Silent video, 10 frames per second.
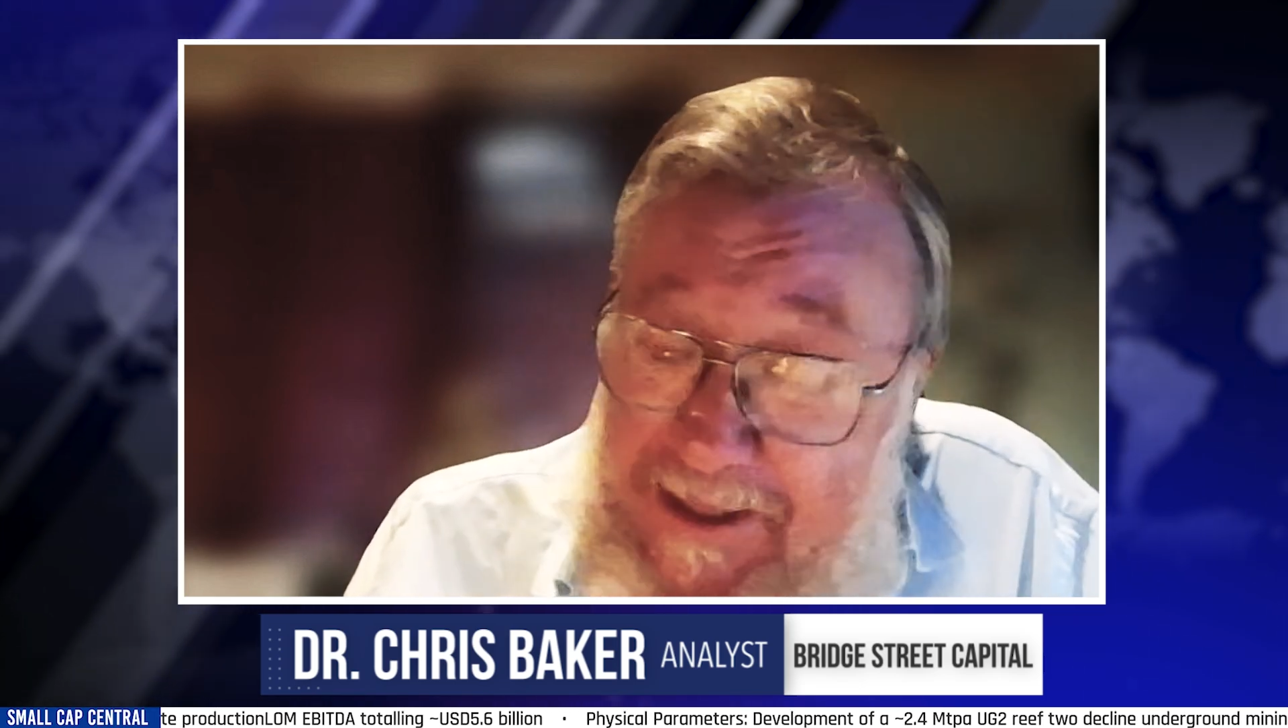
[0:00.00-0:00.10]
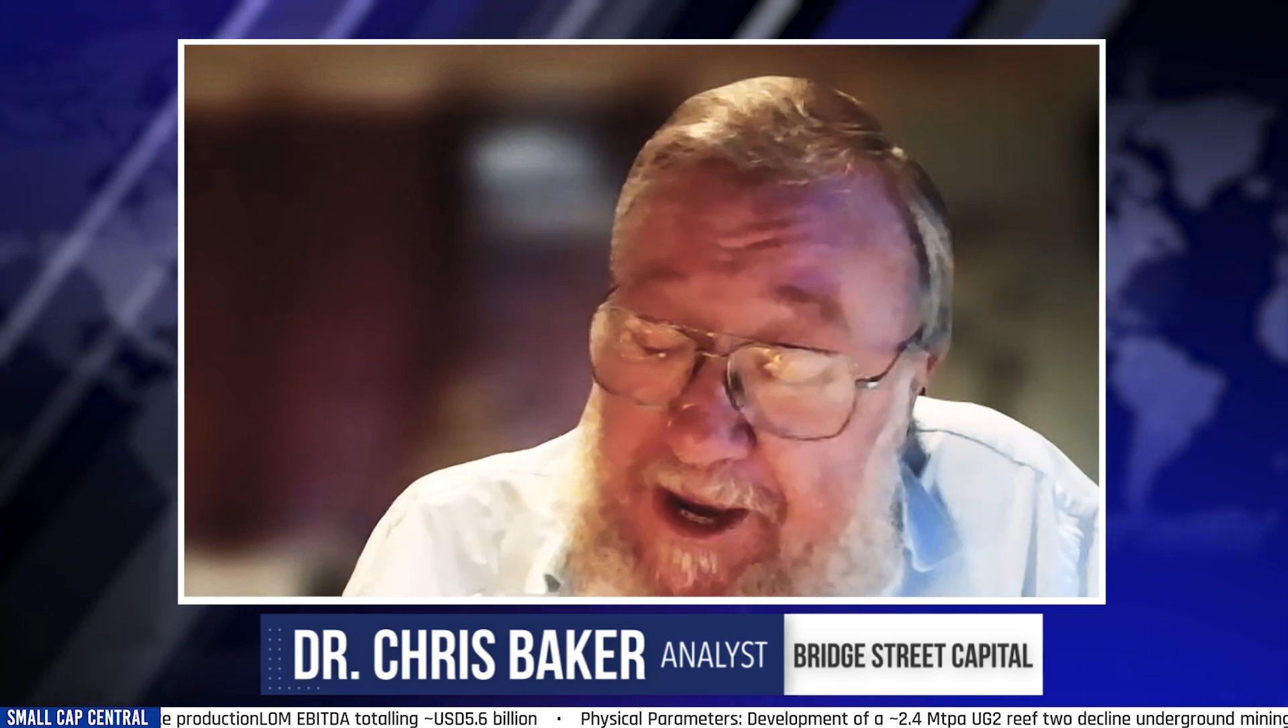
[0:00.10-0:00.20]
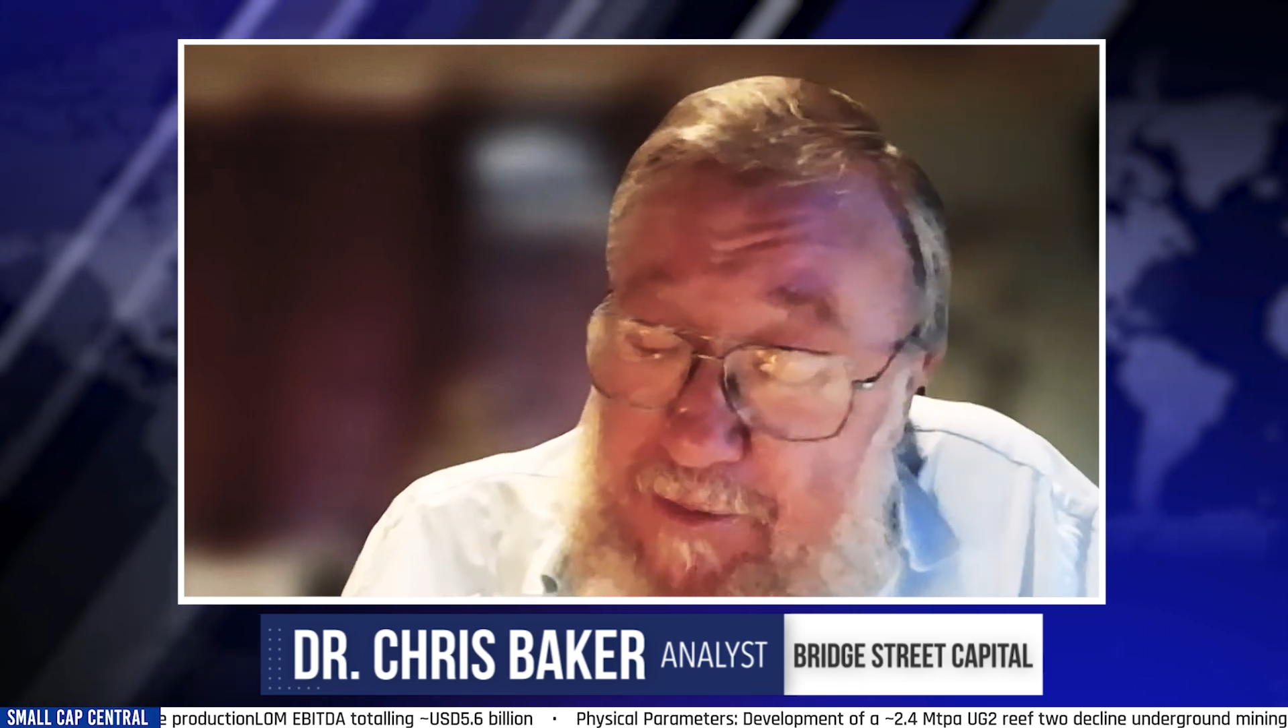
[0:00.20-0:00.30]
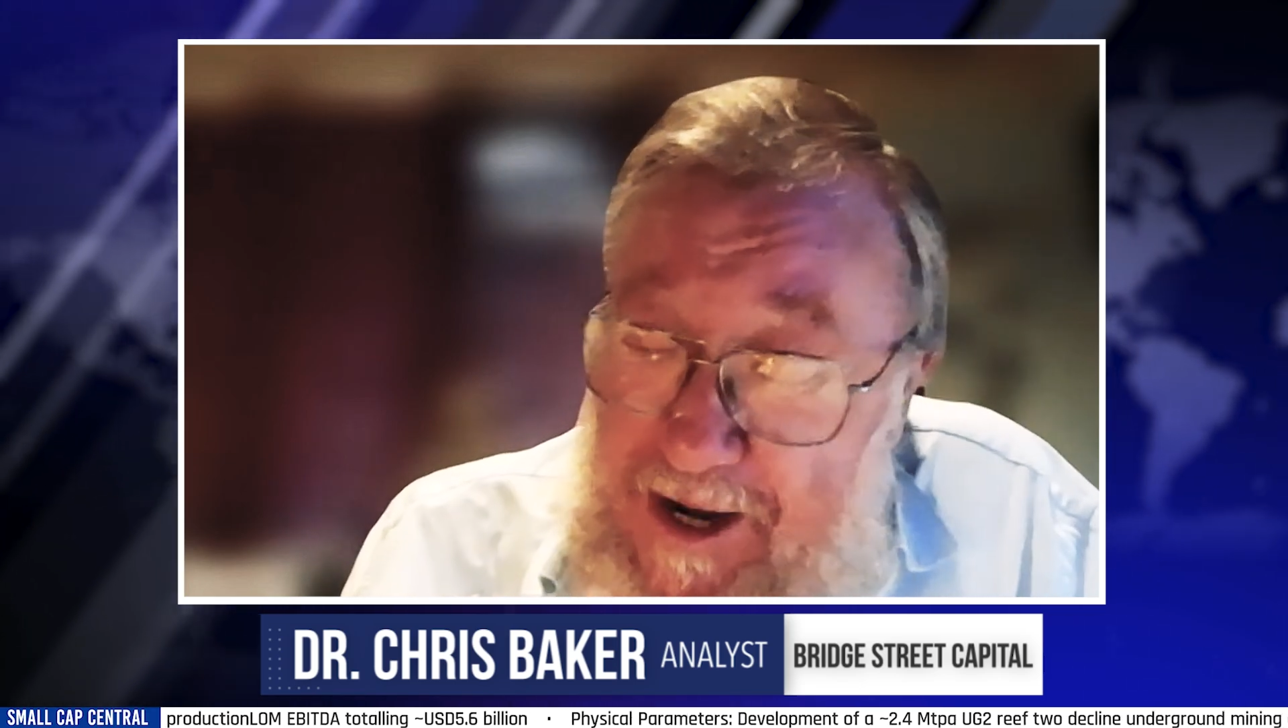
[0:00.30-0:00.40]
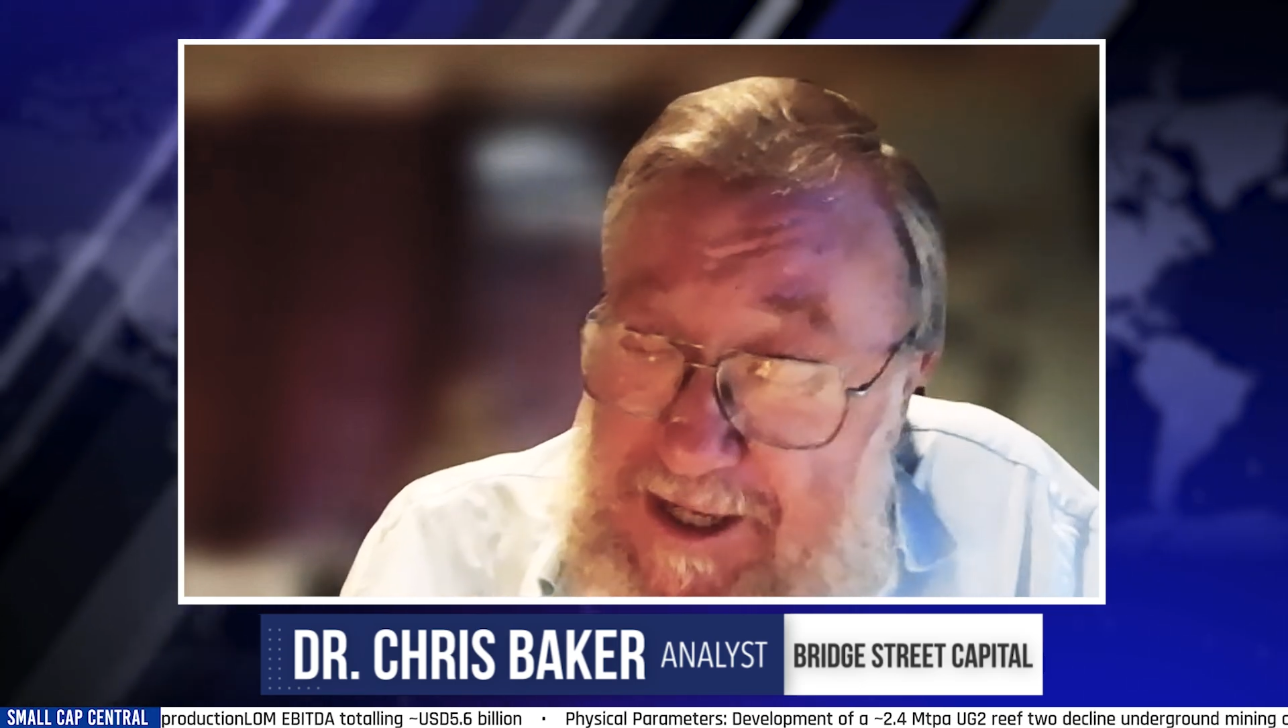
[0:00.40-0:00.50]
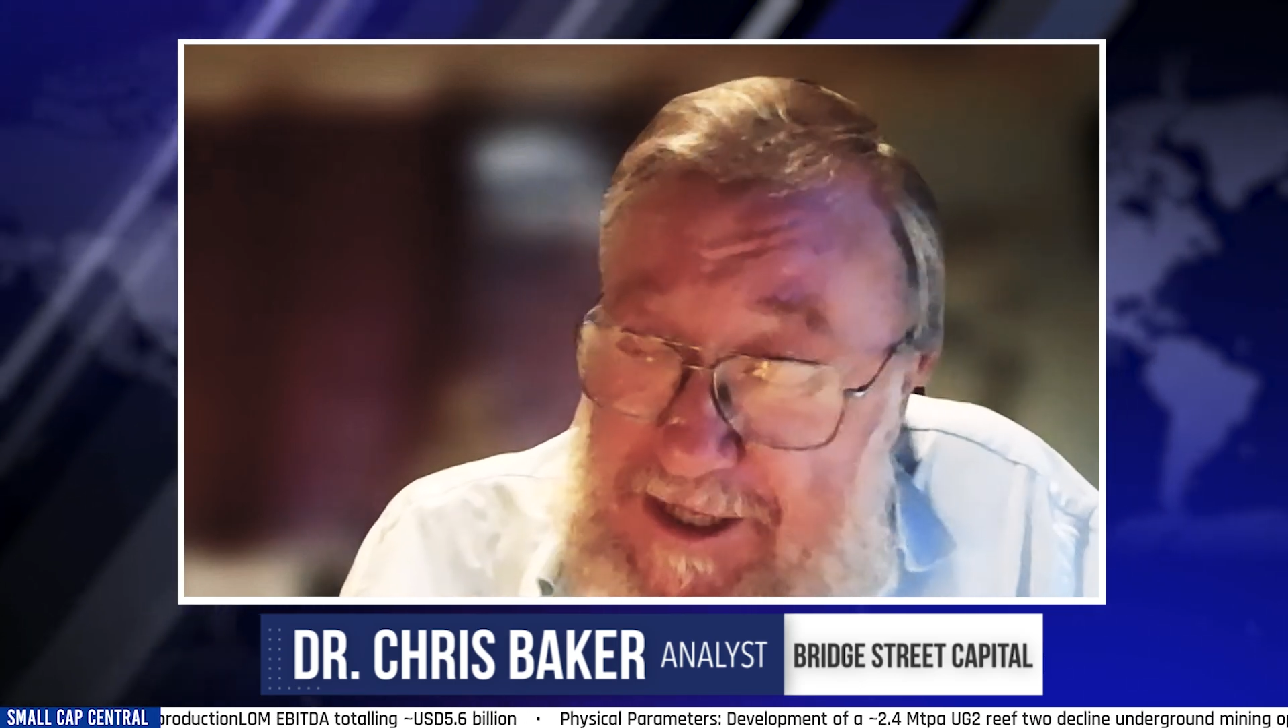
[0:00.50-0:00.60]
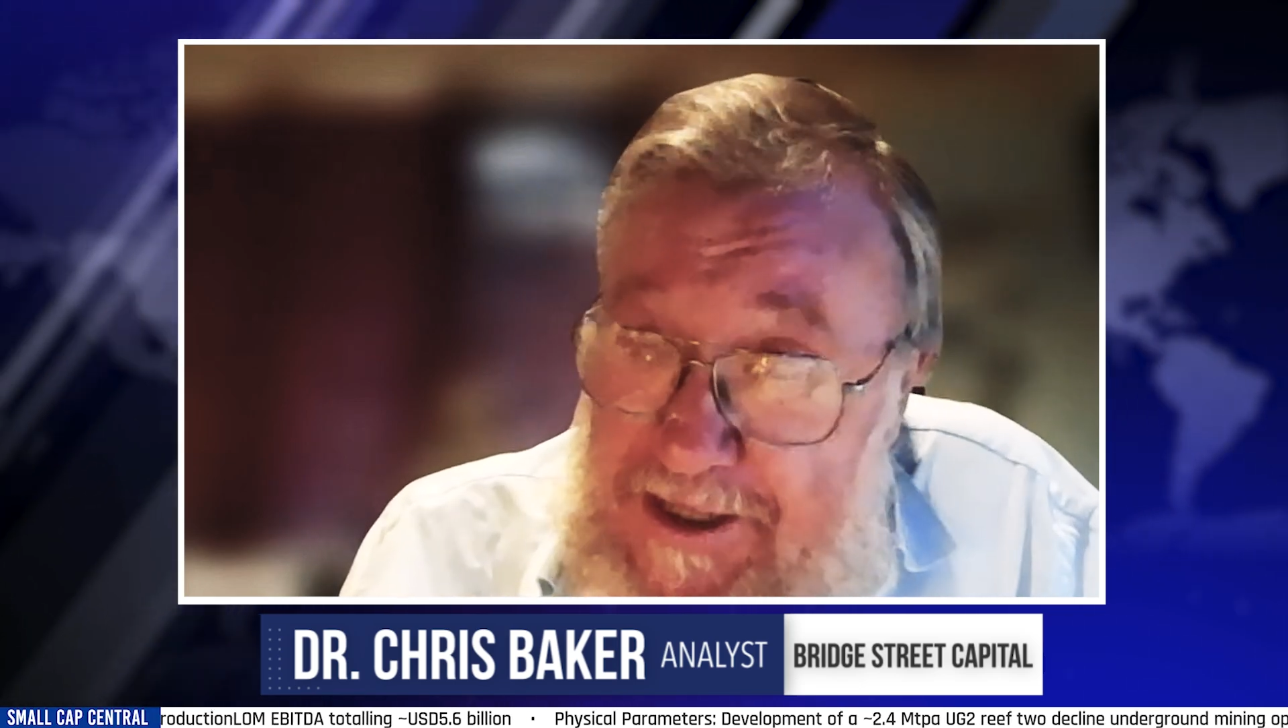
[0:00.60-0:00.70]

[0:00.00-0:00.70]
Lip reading: They raised